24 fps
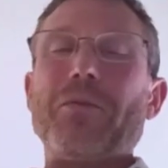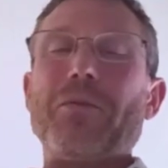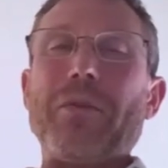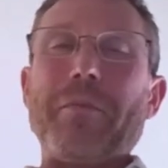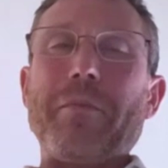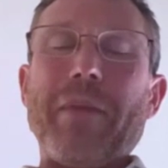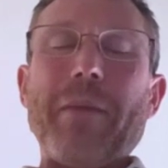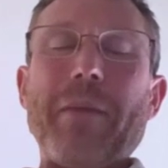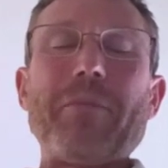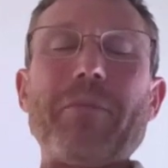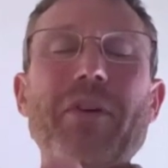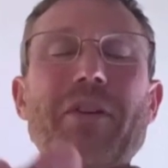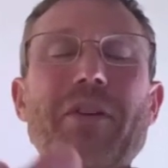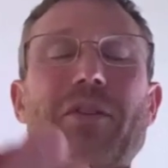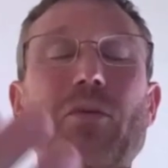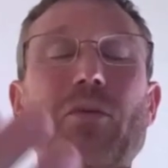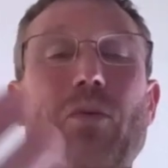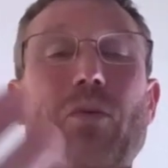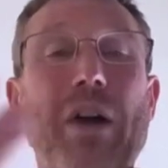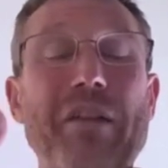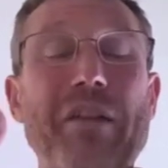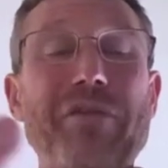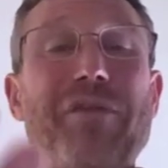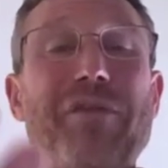remember, the
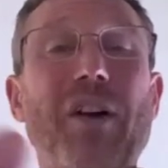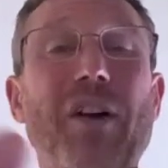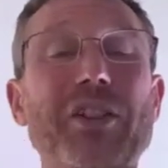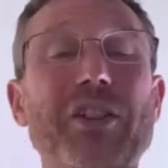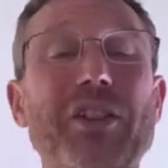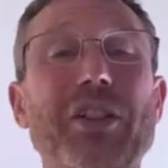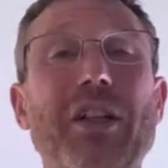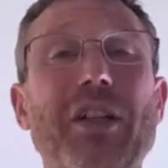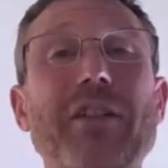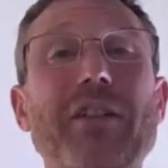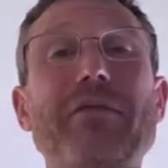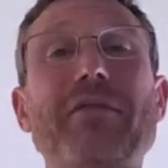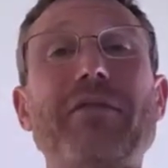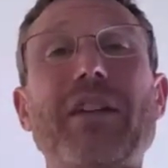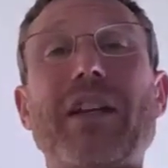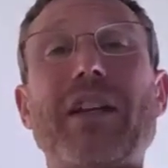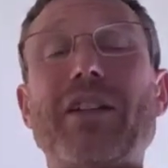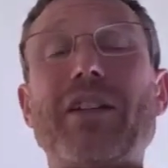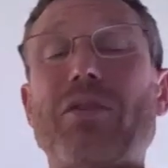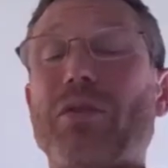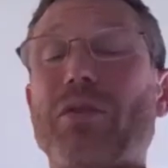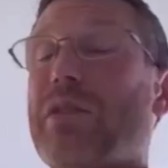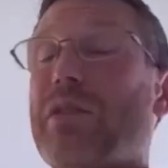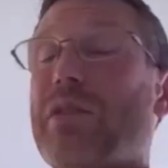wave function
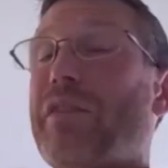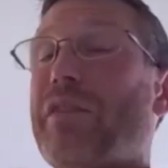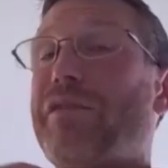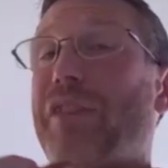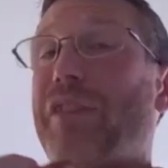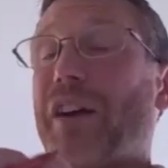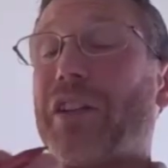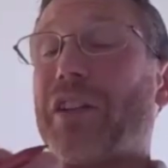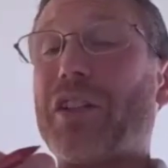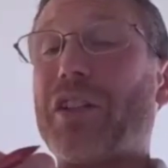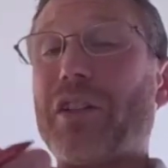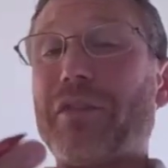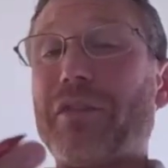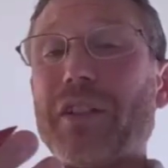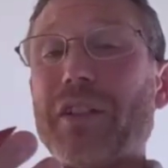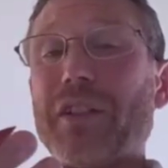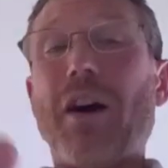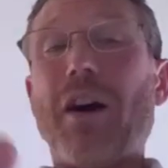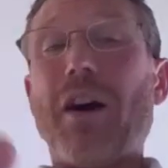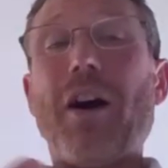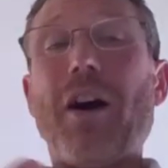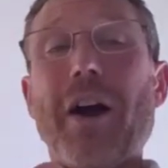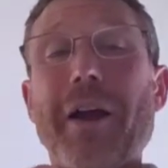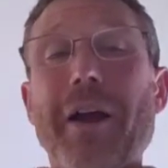is also a function of
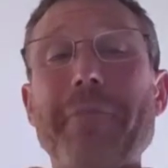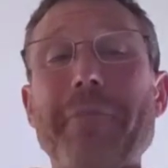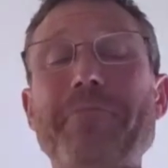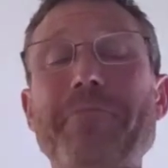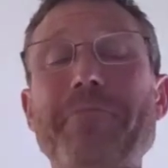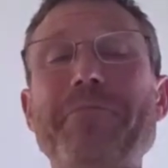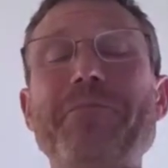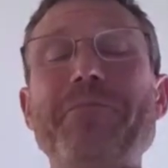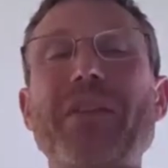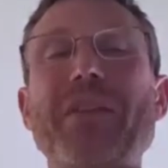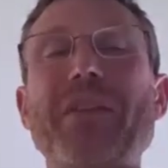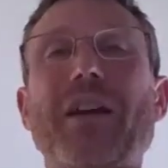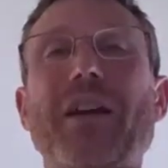time.